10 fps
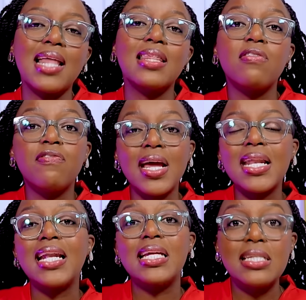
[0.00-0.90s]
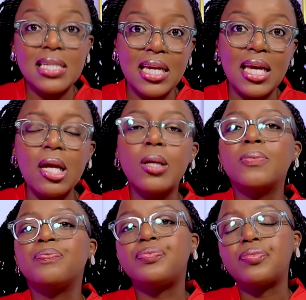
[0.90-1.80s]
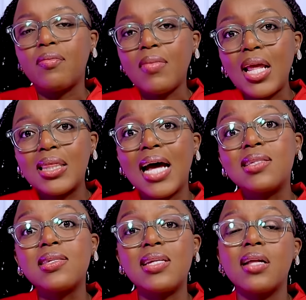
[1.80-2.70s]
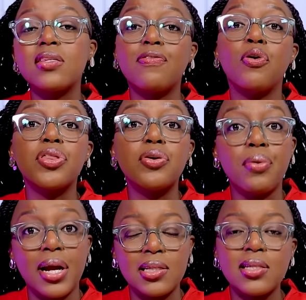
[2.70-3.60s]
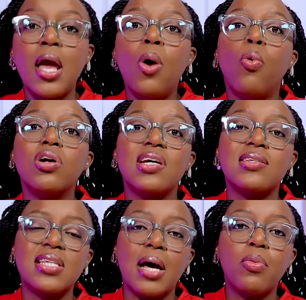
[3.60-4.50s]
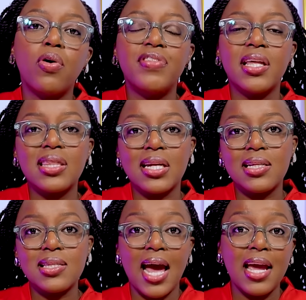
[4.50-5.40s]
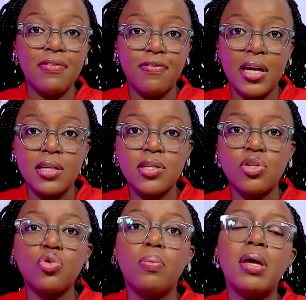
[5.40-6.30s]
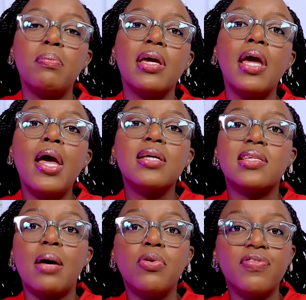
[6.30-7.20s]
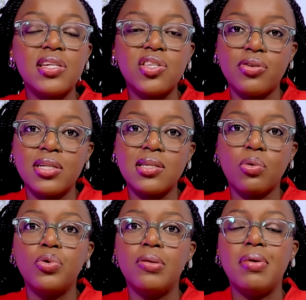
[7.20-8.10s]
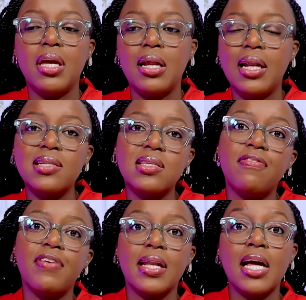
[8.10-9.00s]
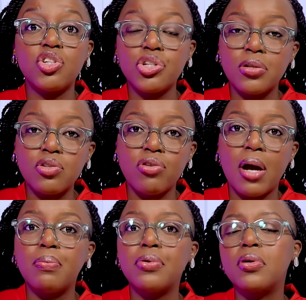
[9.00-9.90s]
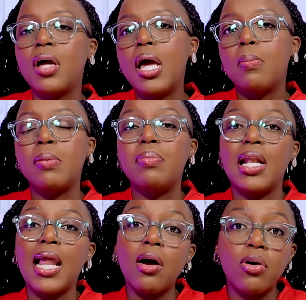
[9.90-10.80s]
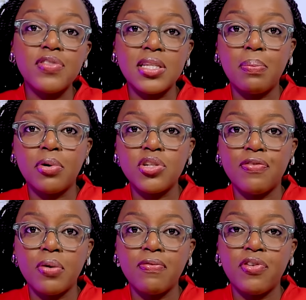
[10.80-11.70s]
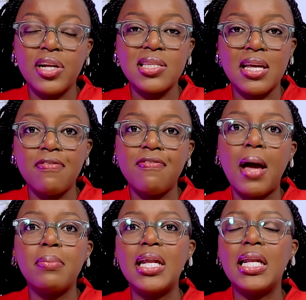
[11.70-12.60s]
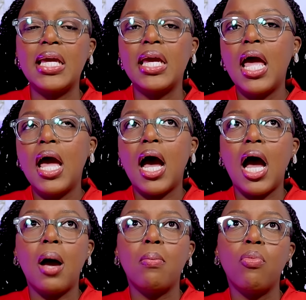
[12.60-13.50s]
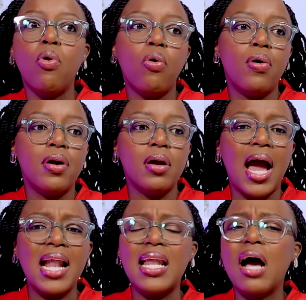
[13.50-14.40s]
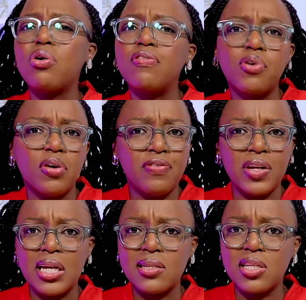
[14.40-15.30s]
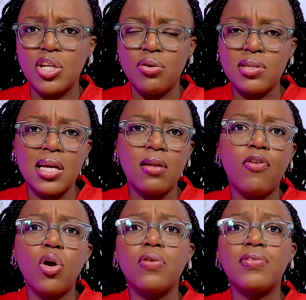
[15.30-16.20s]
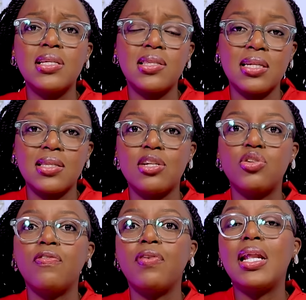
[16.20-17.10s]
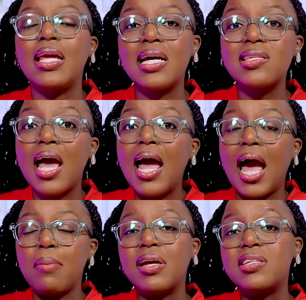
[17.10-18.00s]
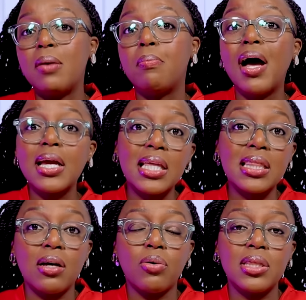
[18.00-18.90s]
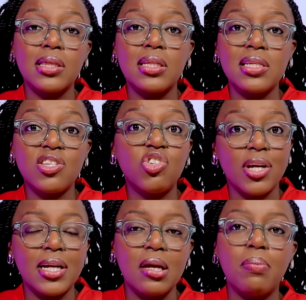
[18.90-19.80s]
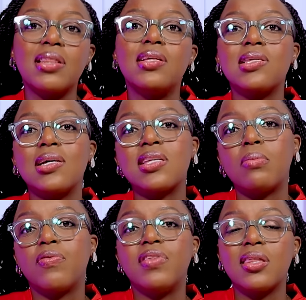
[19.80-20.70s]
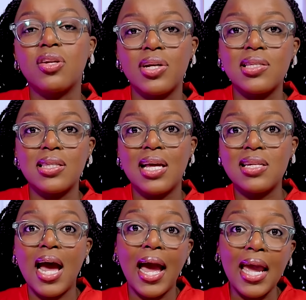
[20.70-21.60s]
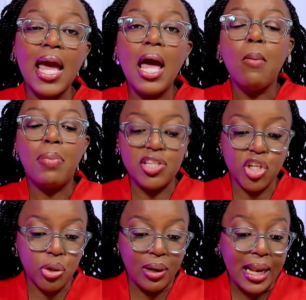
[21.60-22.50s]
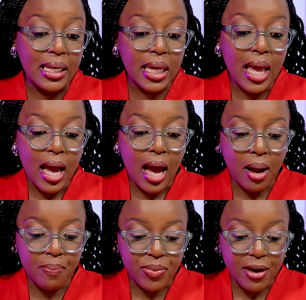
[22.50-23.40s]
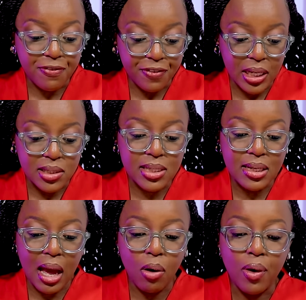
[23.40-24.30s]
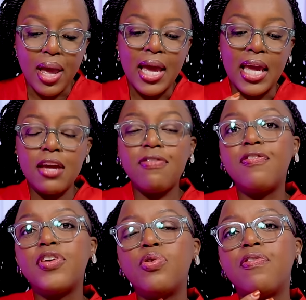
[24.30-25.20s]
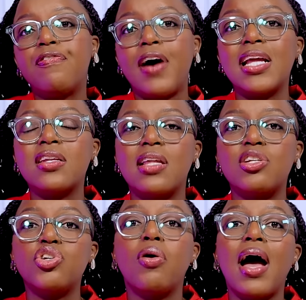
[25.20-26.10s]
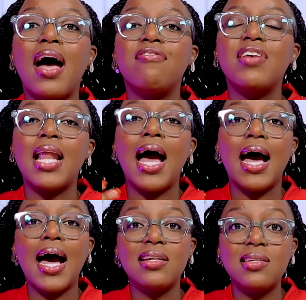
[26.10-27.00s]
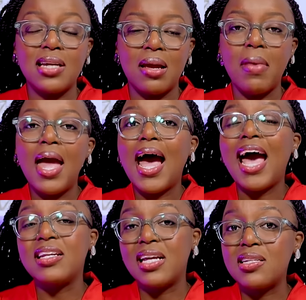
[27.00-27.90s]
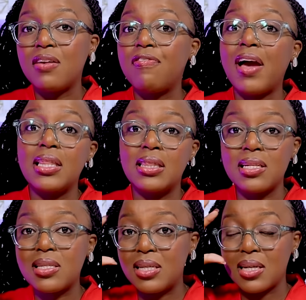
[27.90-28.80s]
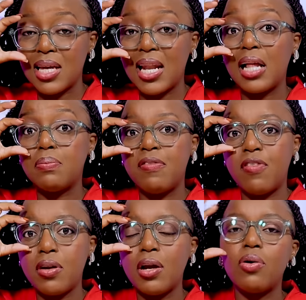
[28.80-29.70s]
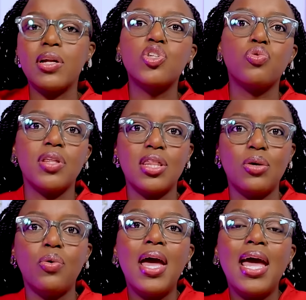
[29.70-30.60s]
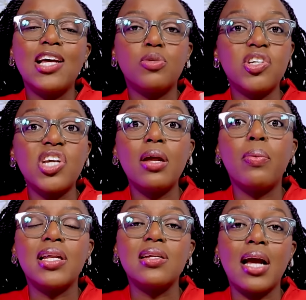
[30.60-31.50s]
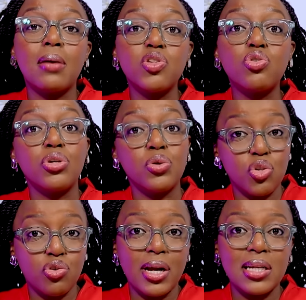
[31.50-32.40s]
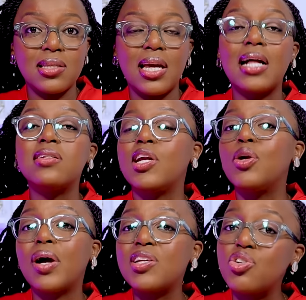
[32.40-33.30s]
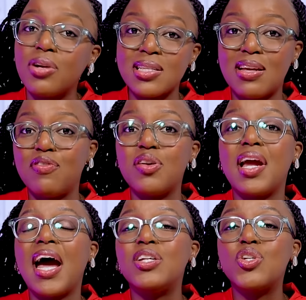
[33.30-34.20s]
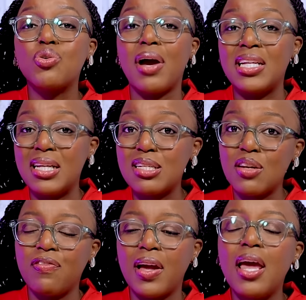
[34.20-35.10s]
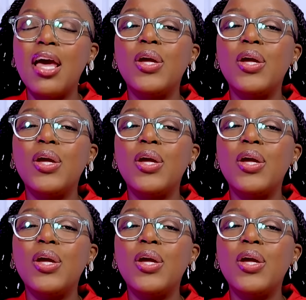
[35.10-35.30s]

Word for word: And then finally, T that stands for threats. What are some of the threats I face? So maybe some of these threats could be, let's say, financial trouble, maybe lack of support from friends and family, um, or a lack of confidence in yourself. All of these things that you feel, yes, I might embark in on this journey, but these are some of the threats that I particularly um, face. Now, if you find that you're having a hard time identifying these things, and I'll be very honest with you, especially when it comes to your strengths, and I'll tell you why strengths are very hard to identify.